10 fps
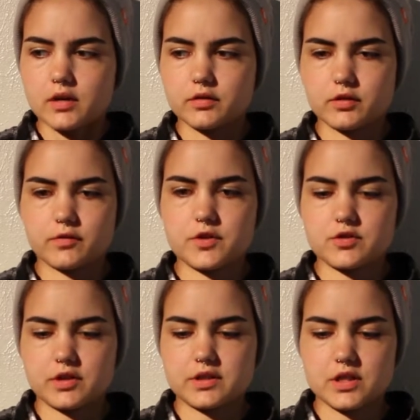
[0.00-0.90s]
little
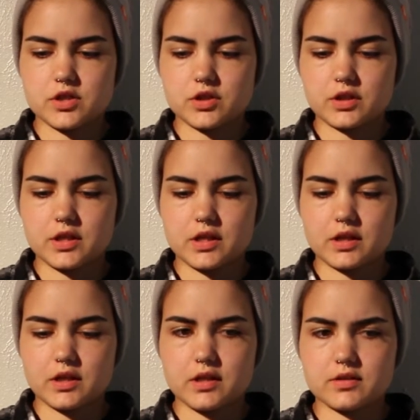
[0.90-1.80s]
visualization
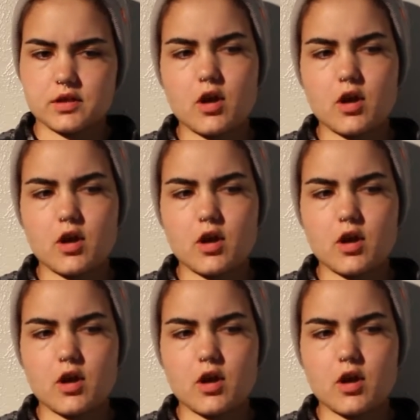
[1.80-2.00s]
thing is a